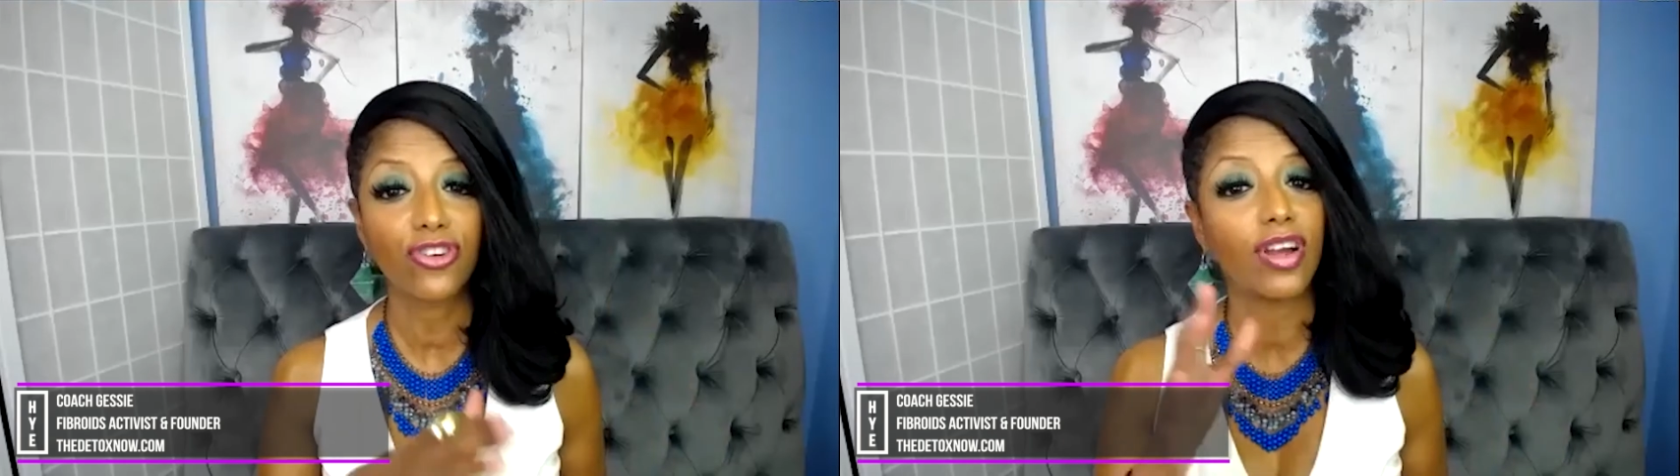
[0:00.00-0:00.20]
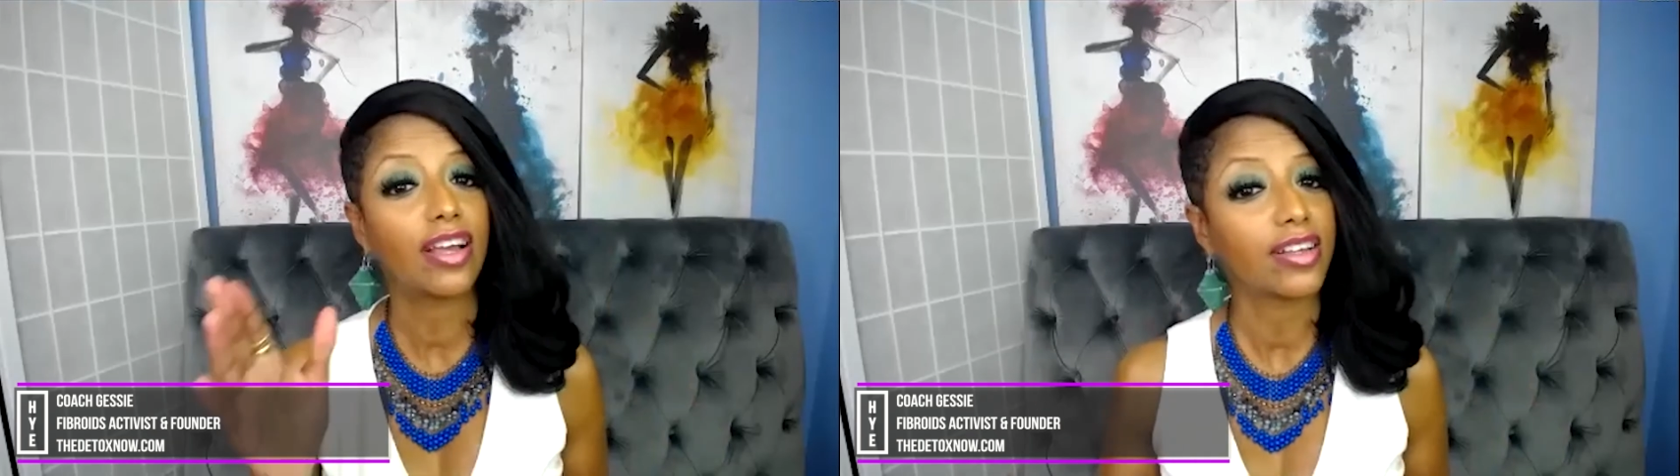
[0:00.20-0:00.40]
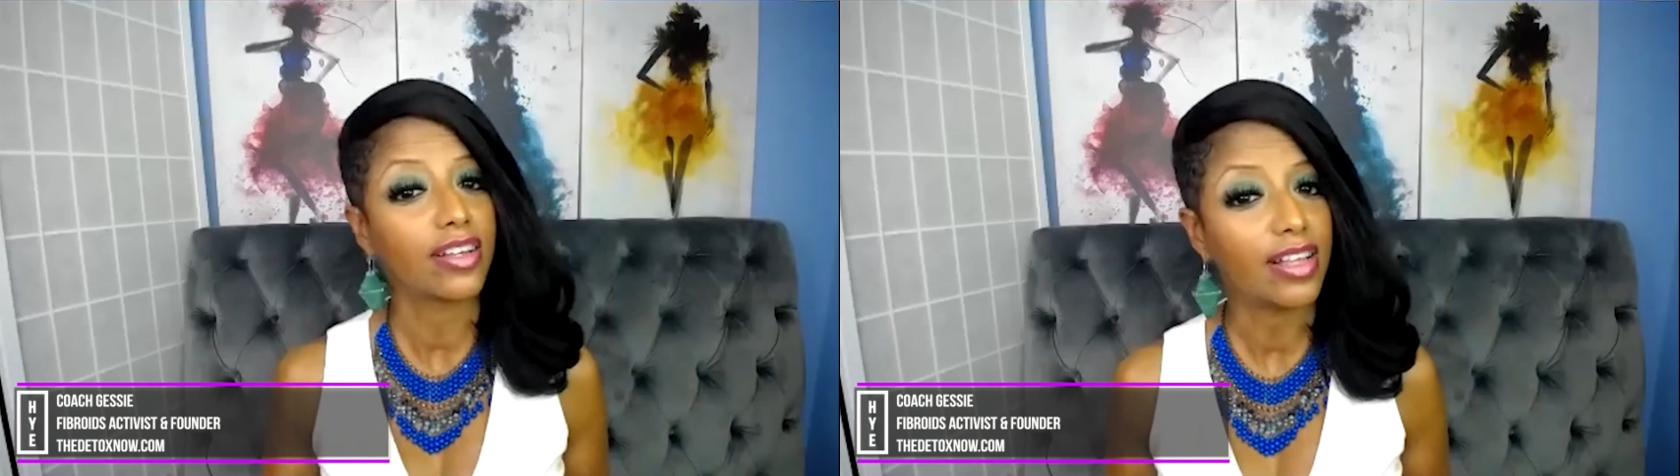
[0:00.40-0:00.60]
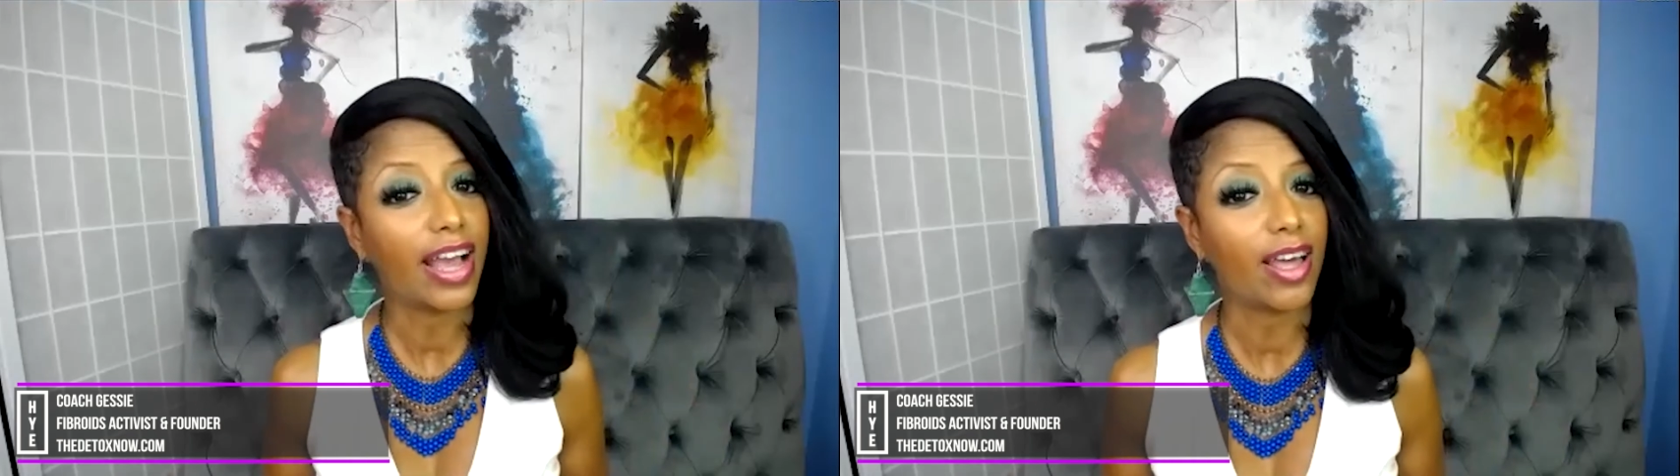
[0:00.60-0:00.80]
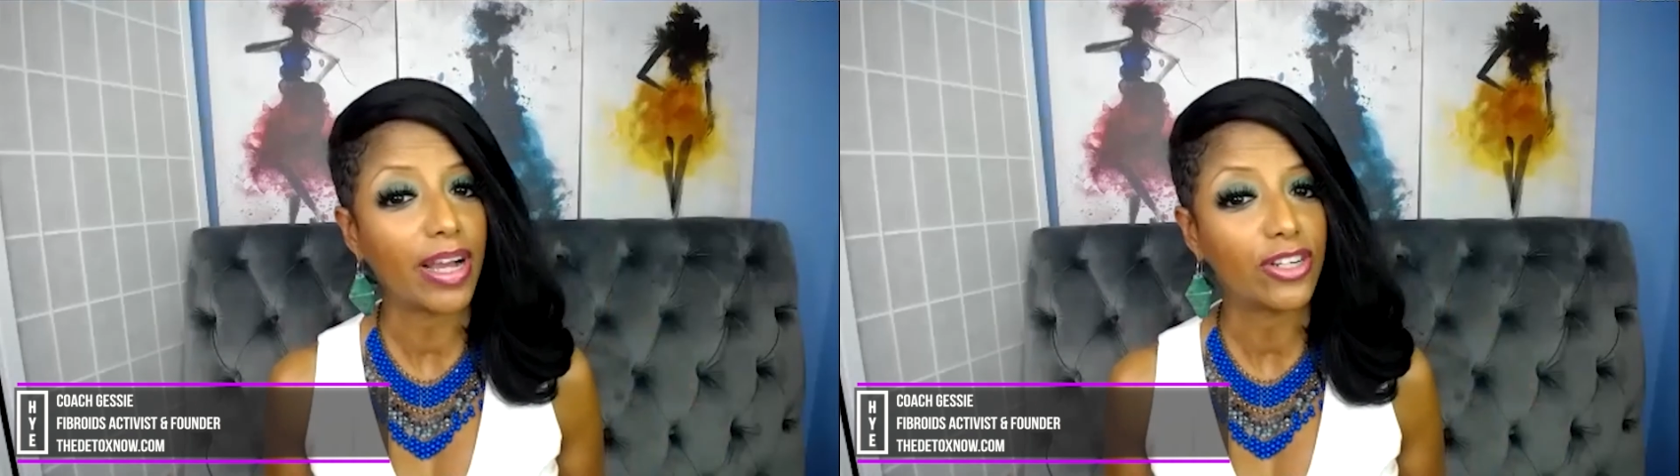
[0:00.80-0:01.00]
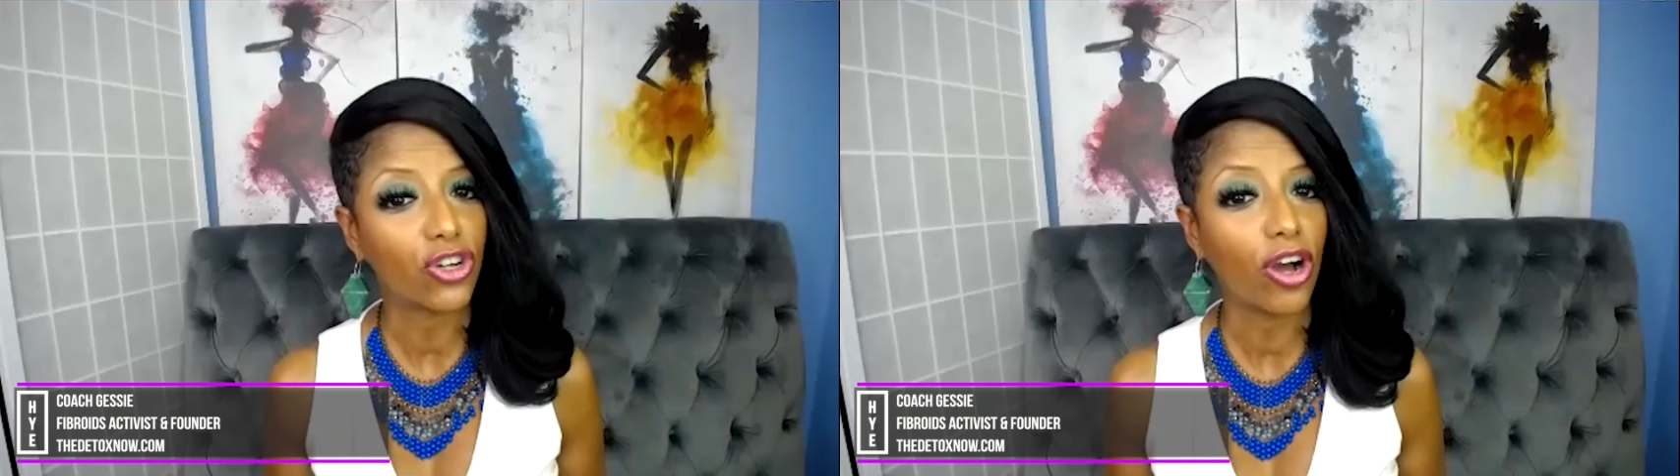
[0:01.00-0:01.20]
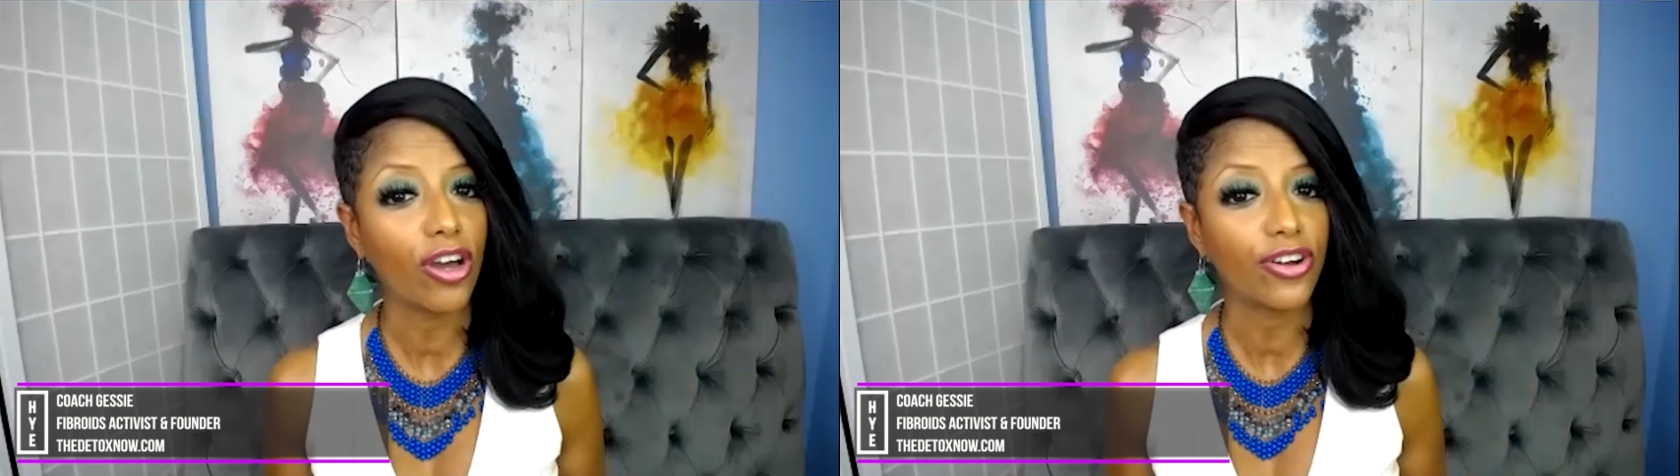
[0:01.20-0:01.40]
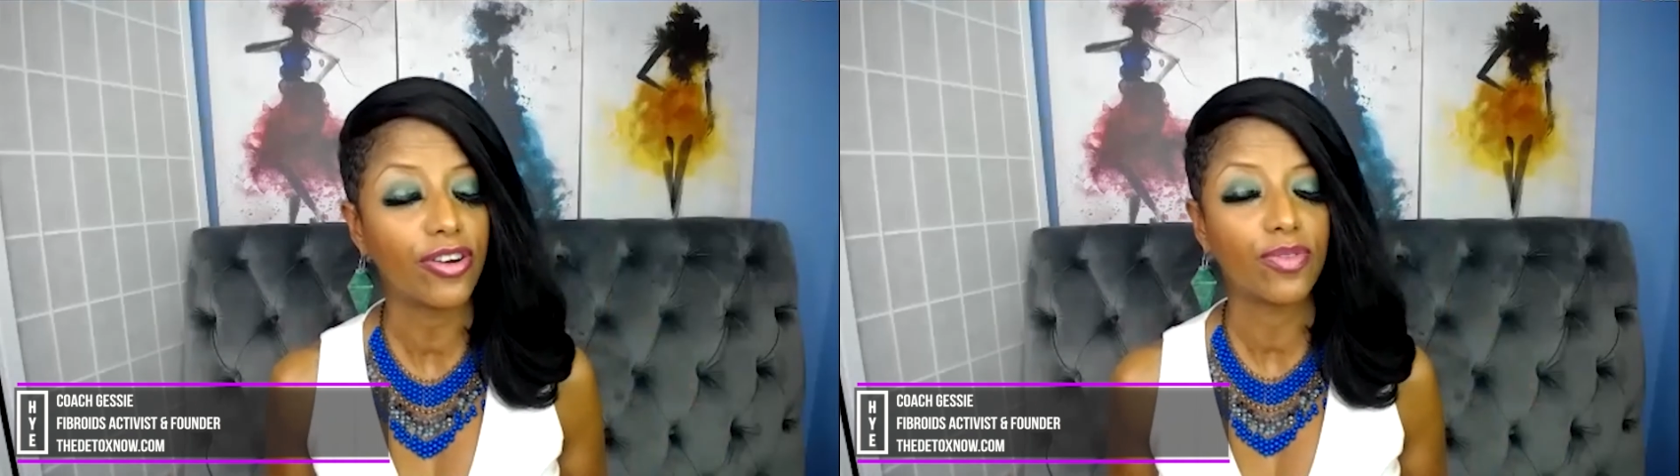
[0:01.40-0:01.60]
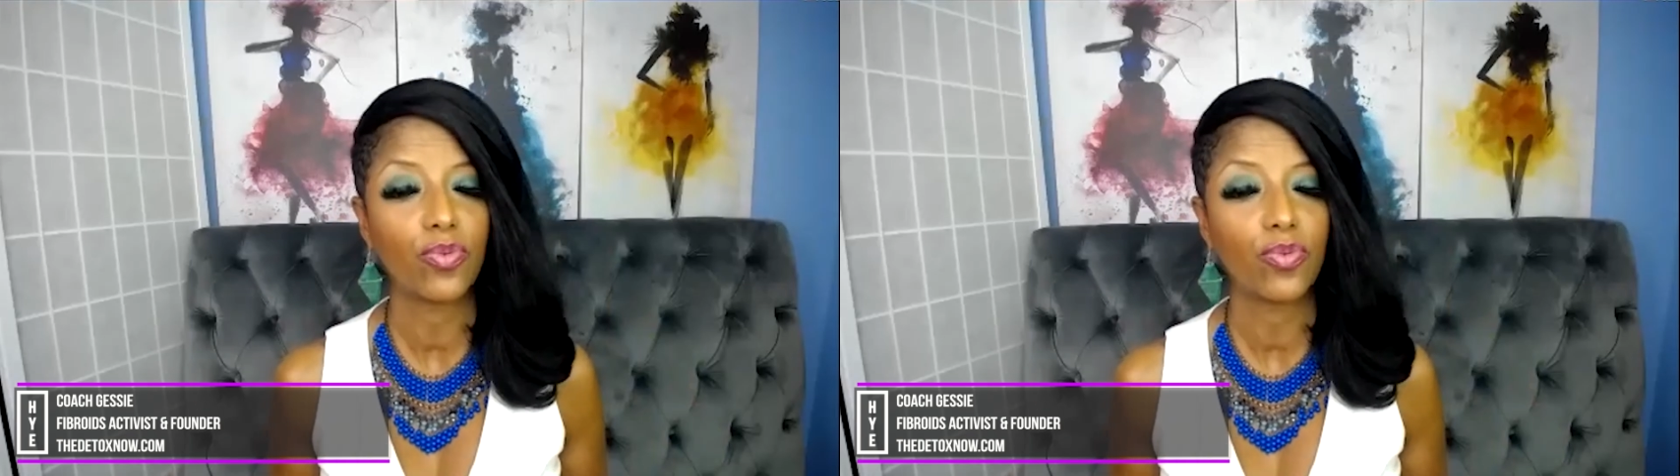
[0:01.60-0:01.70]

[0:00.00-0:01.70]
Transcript: I had my daughter,